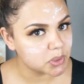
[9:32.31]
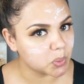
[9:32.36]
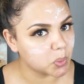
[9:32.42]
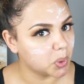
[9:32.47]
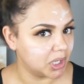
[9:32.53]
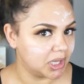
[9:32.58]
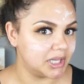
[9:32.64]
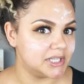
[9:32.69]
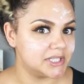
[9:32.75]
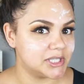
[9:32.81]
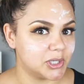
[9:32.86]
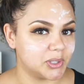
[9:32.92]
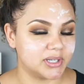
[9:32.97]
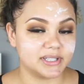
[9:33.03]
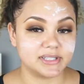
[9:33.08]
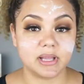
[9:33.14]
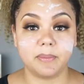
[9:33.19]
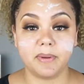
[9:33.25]
really
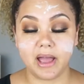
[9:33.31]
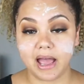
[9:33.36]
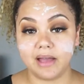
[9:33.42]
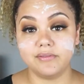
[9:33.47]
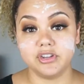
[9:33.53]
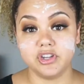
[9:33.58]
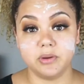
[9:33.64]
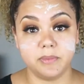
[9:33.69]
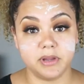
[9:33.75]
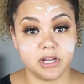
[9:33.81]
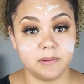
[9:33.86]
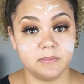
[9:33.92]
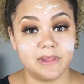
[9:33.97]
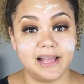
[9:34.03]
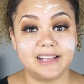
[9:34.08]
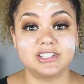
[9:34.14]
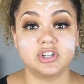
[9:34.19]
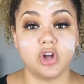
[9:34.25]
serious about having your makeup
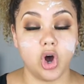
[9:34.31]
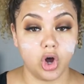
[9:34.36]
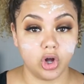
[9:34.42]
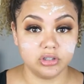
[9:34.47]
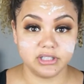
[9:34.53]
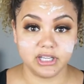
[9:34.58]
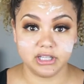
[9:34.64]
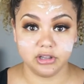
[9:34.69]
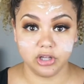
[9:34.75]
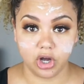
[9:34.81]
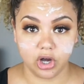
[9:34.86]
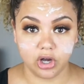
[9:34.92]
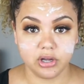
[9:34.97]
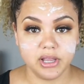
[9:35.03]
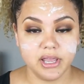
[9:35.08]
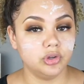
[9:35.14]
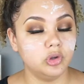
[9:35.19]
last all day long,